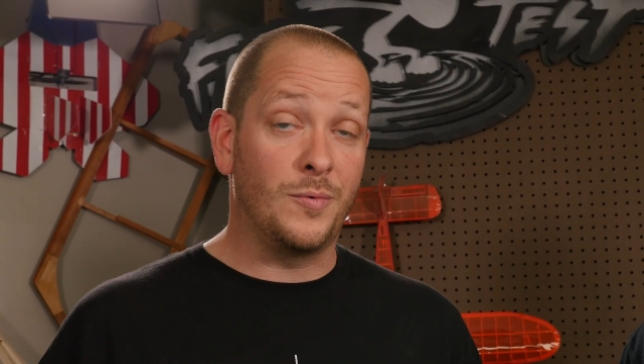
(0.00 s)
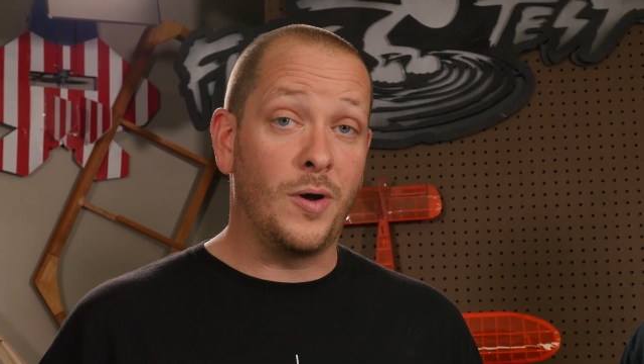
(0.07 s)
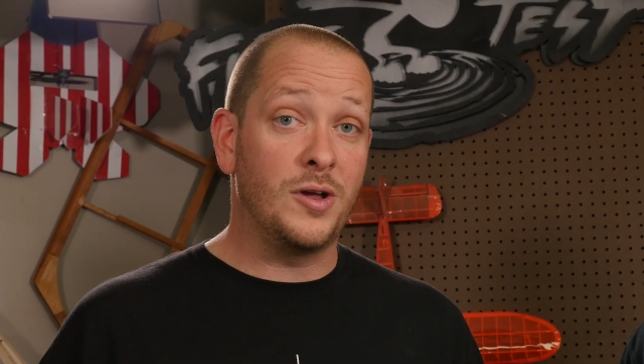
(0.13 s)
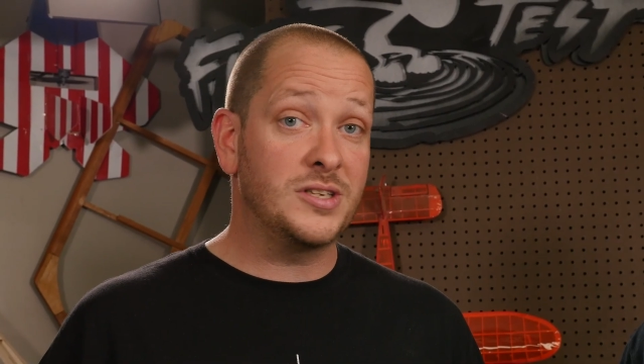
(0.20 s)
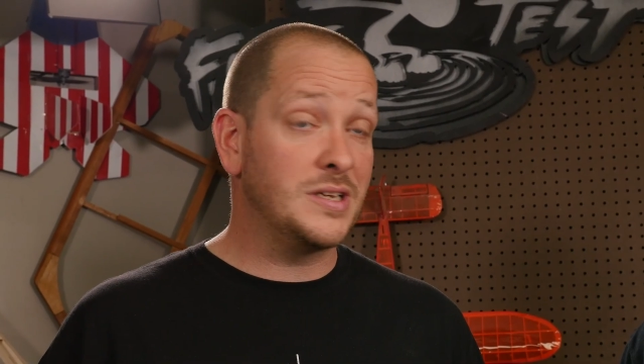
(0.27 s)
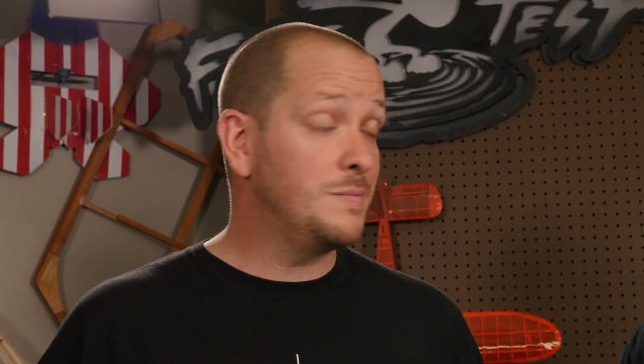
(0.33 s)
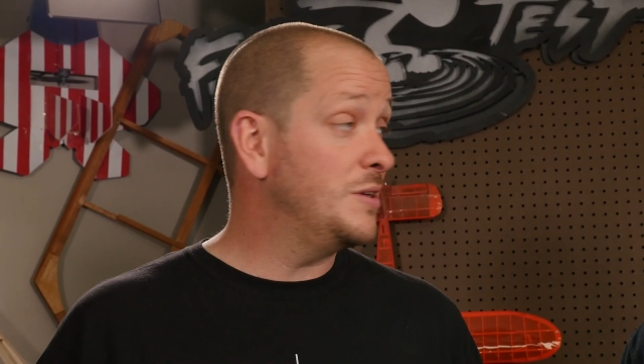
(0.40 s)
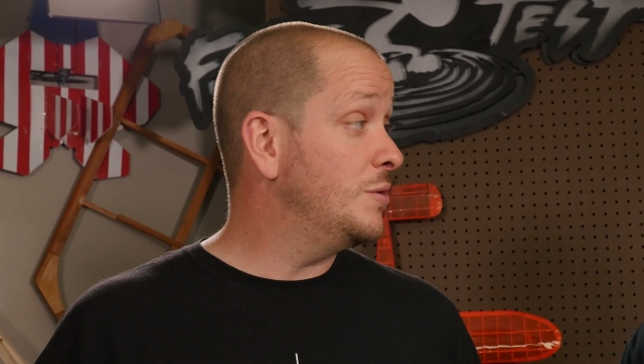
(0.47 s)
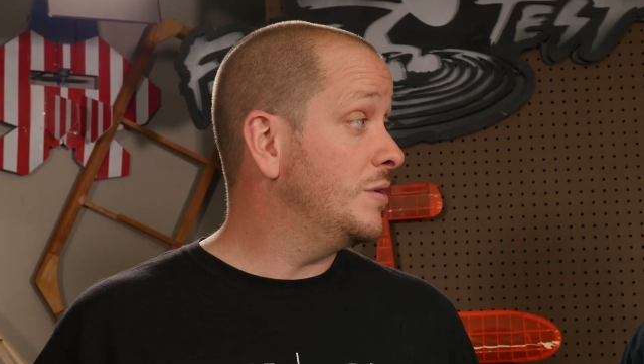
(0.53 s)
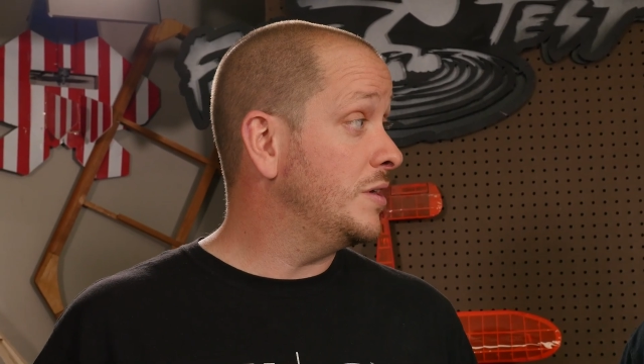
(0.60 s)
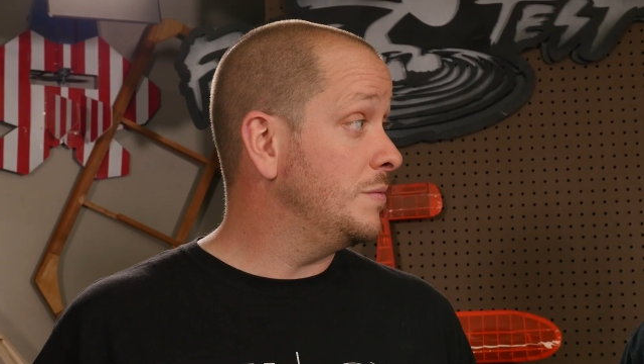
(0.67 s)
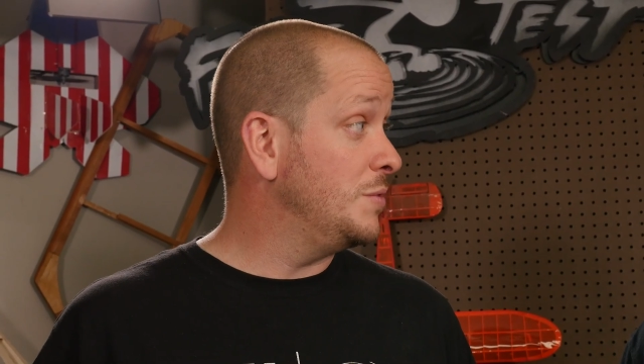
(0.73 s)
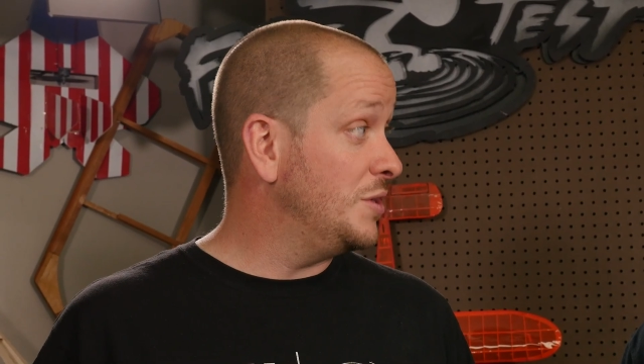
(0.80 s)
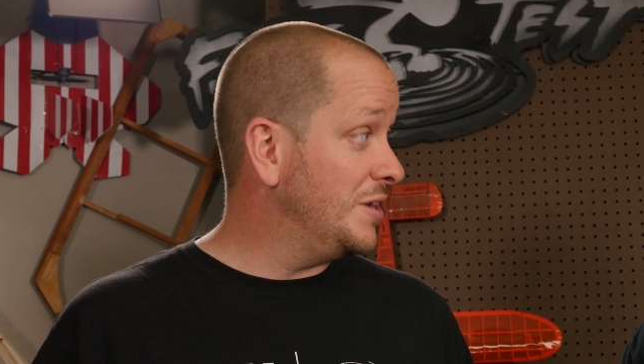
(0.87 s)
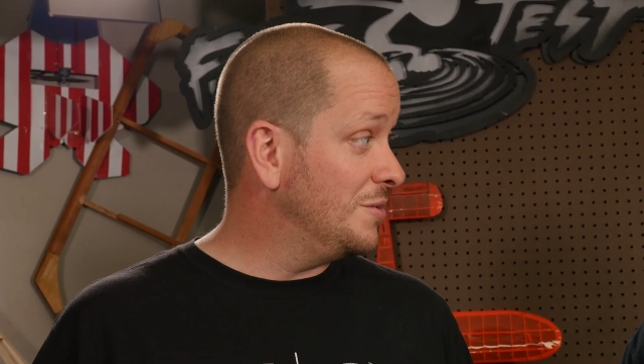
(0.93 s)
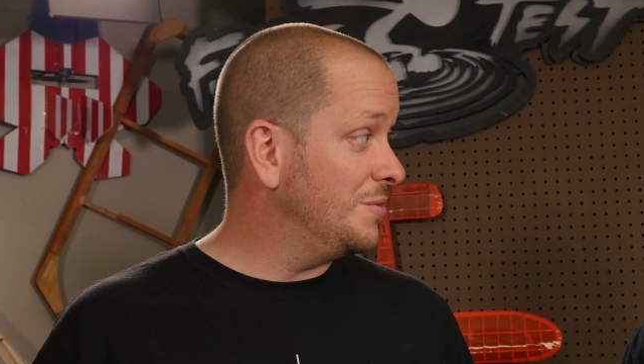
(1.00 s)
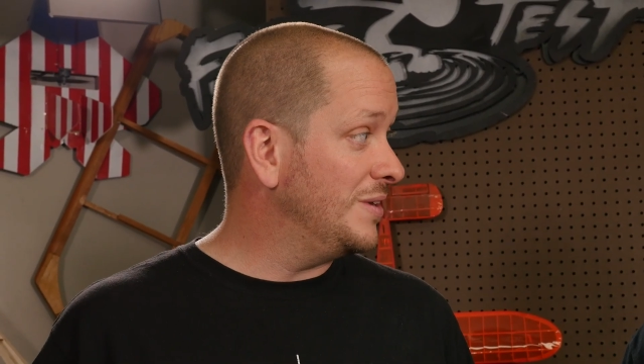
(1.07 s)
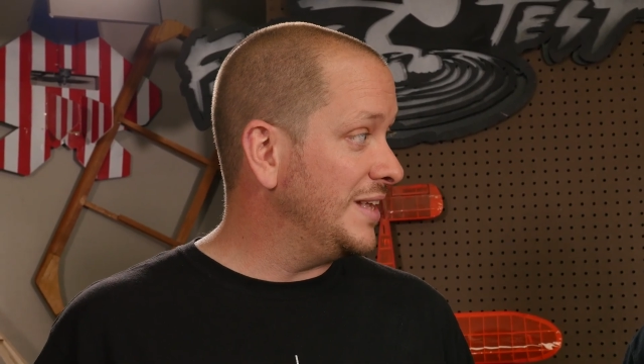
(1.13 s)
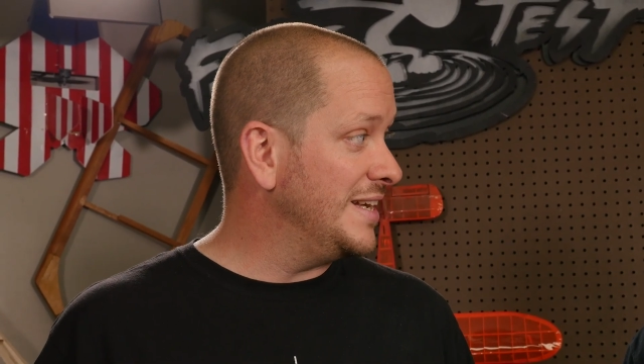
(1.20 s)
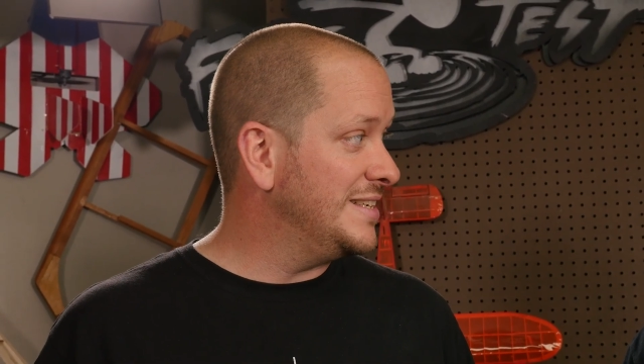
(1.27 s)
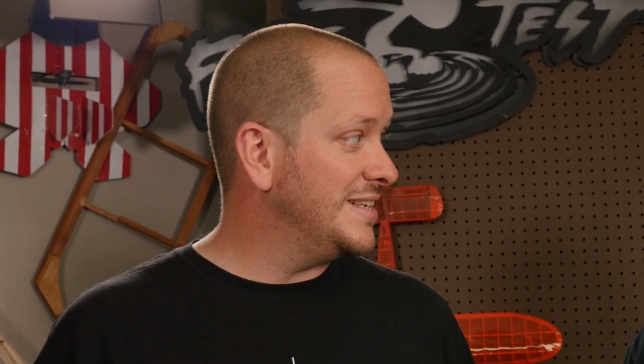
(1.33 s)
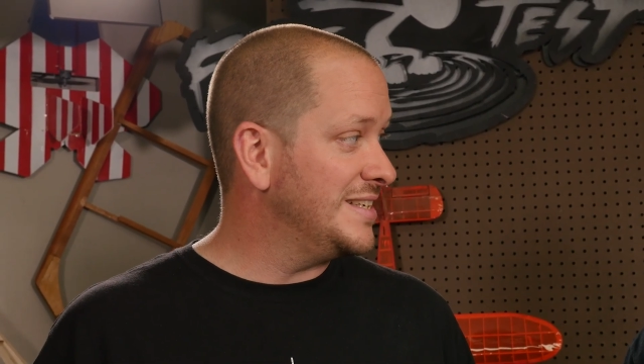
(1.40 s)
We're also going to be doing community
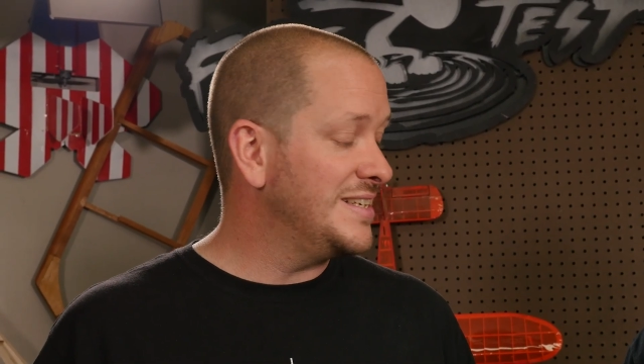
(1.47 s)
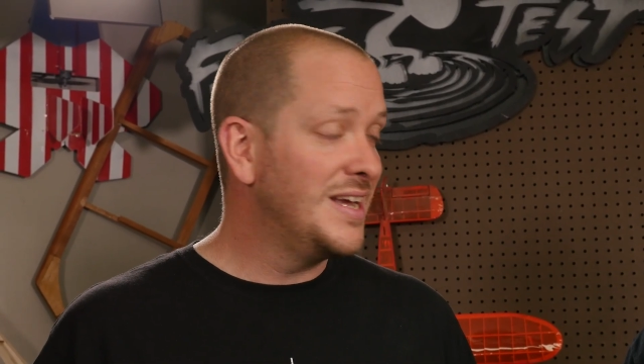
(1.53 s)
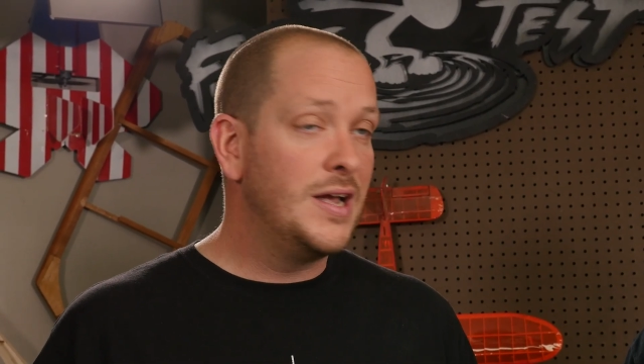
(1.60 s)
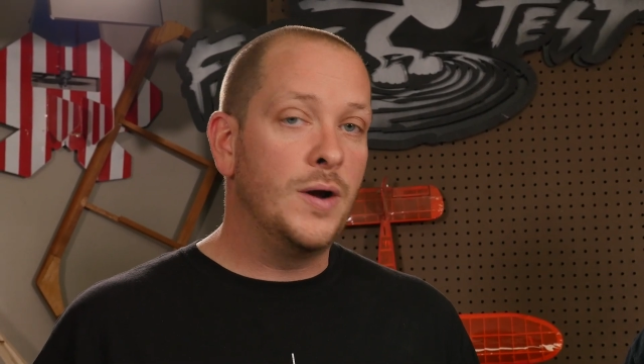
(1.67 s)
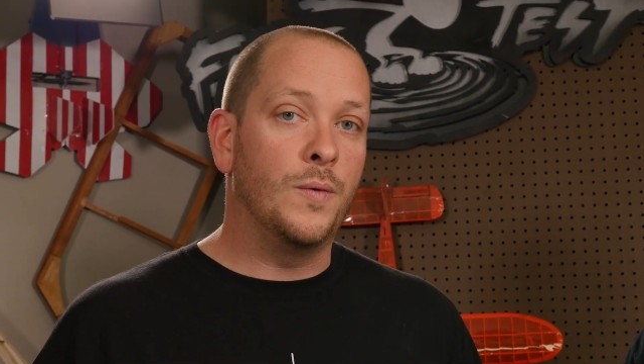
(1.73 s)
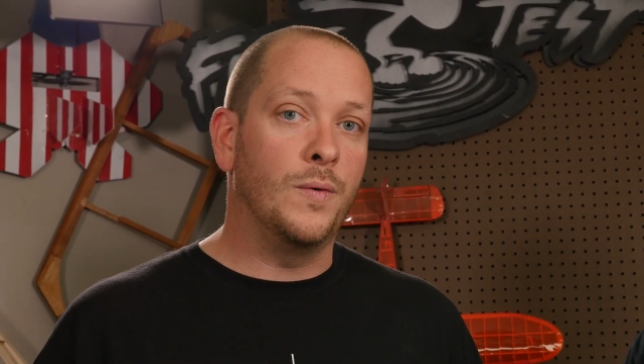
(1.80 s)
releases.